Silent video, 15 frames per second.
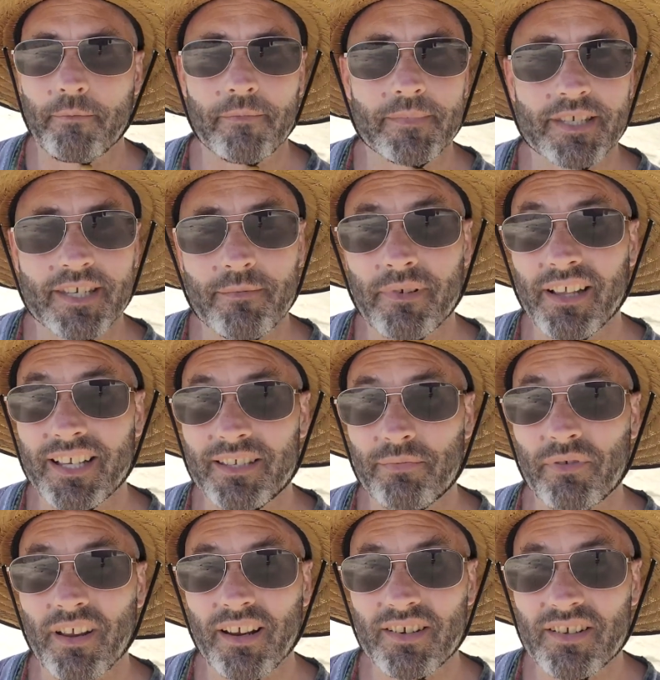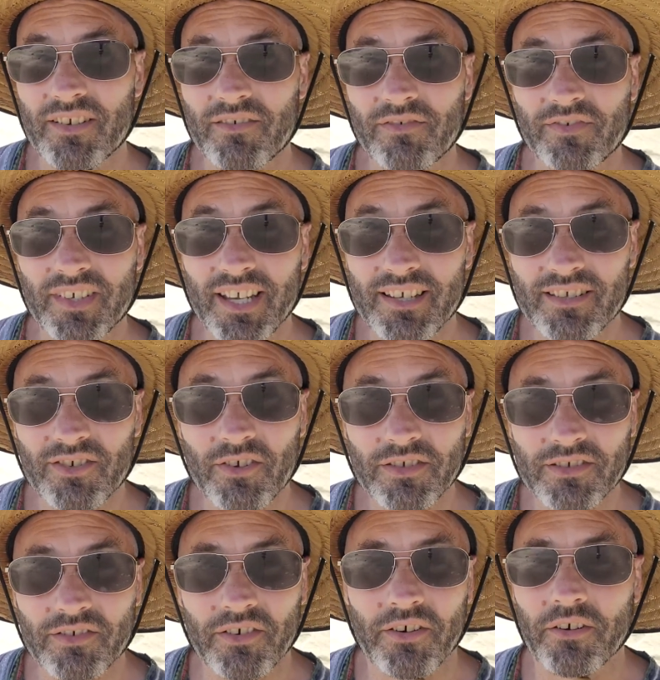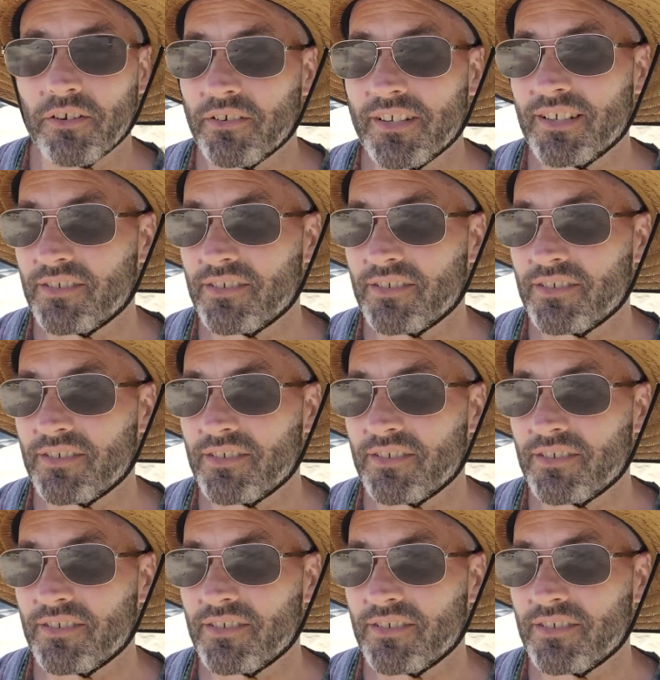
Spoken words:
stimulates production of testosterone.